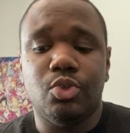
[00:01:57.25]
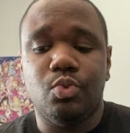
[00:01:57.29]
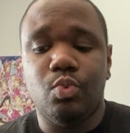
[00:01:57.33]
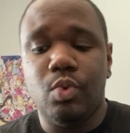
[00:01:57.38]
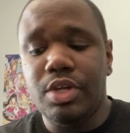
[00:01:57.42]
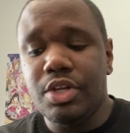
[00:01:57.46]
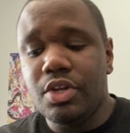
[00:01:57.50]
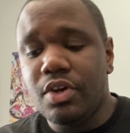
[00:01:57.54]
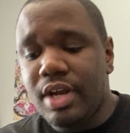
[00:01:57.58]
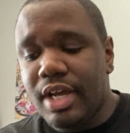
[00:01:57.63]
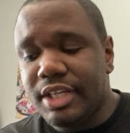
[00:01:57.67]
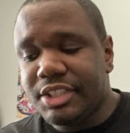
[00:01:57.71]

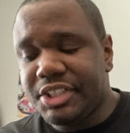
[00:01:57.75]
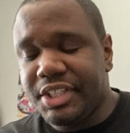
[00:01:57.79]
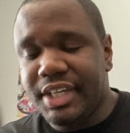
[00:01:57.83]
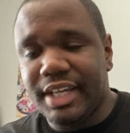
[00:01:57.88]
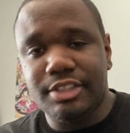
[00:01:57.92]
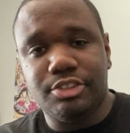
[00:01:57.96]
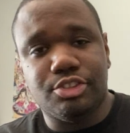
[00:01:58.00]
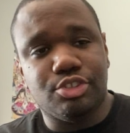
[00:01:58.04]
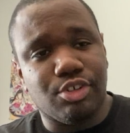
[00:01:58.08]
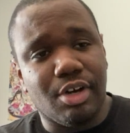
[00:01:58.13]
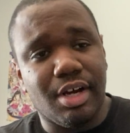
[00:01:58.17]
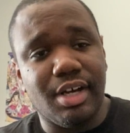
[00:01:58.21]
We know that she
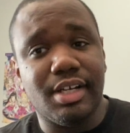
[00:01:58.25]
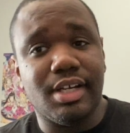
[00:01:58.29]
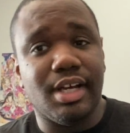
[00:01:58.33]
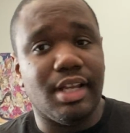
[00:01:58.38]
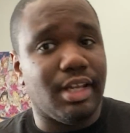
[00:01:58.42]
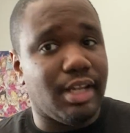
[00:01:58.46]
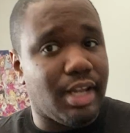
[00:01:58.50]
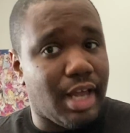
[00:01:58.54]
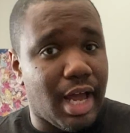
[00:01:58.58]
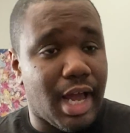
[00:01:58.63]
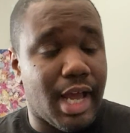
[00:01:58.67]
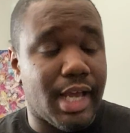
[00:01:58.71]
gets drunk a
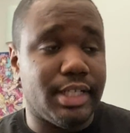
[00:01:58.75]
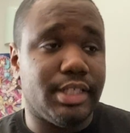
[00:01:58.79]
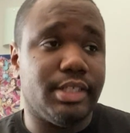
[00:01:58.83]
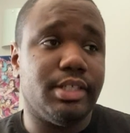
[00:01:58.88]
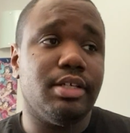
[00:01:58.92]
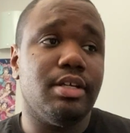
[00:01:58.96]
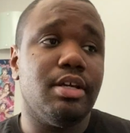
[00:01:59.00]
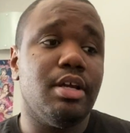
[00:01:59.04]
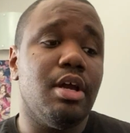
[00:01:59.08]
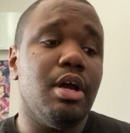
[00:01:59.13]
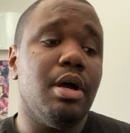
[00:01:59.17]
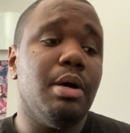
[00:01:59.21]

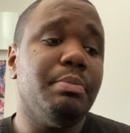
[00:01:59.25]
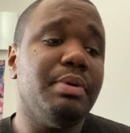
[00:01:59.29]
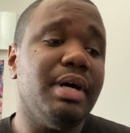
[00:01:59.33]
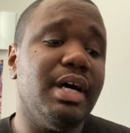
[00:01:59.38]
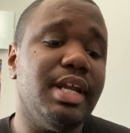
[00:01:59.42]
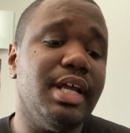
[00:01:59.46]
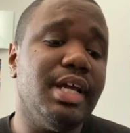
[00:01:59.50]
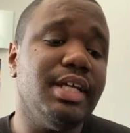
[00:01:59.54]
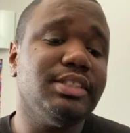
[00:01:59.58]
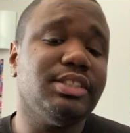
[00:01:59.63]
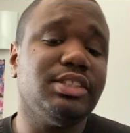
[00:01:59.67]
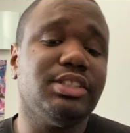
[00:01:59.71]
lot.
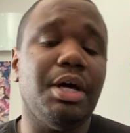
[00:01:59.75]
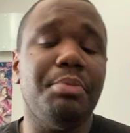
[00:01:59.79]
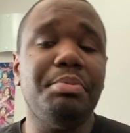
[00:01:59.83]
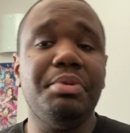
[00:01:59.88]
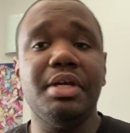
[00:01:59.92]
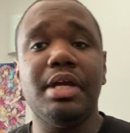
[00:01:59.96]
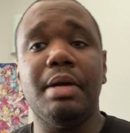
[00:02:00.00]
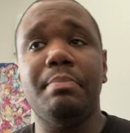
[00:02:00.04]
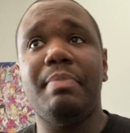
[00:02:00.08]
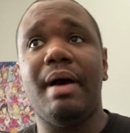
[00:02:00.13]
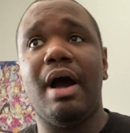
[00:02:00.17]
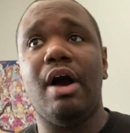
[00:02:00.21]
But it's
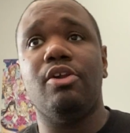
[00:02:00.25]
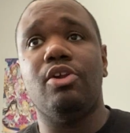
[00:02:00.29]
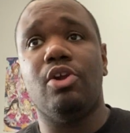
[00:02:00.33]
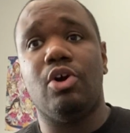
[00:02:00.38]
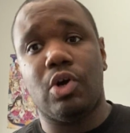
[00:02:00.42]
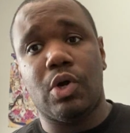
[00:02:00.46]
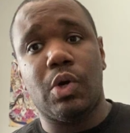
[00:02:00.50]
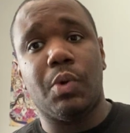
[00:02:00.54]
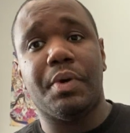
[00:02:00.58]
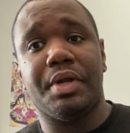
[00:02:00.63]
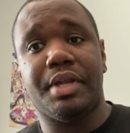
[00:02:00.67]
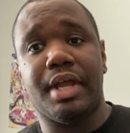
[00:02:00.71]
something about
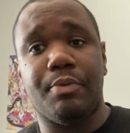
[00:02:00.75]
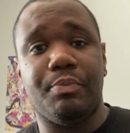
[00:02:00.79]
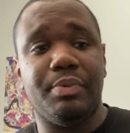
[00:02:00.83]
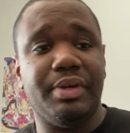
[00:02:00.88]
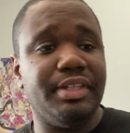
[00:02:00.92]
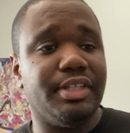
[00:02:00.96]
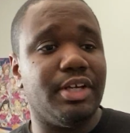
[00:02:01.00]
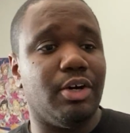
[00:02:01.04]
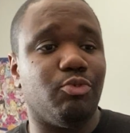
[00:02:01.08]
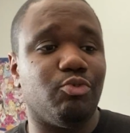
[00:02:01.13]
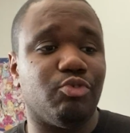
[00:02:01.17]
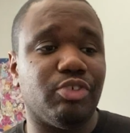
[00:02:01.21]
Lokowa that we
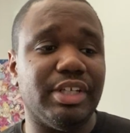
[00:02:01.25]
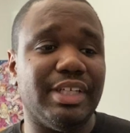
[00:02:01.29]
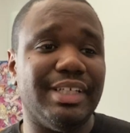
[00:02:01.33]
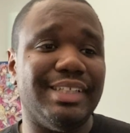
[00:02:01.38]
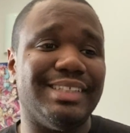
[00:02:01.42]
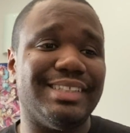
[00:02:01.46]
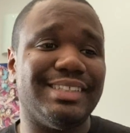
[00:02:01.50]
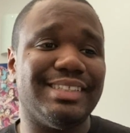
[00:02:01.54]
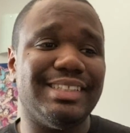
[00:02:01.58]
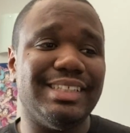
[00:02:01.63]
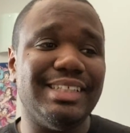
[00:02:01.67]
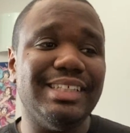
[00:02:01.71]
don't really
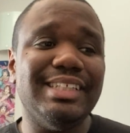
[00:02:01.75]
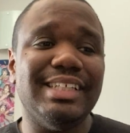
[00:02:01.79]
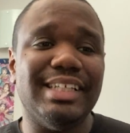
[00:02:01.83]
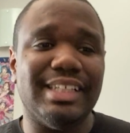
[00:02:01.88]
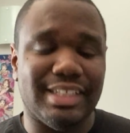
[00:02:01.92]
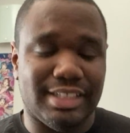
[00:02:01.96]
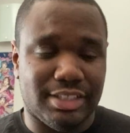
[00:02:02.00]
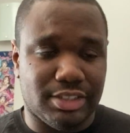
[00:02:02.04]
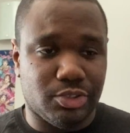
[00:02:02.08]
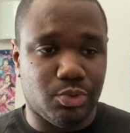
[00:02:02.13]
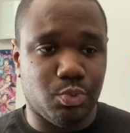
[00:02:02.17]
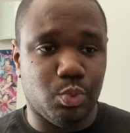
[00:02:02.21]
see
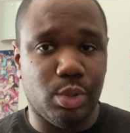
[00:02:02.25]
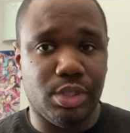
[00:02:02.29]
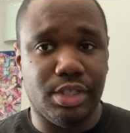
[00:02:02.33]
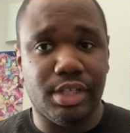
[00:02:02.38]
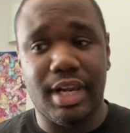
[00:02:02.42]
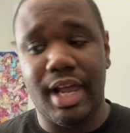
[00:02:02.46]
in this one.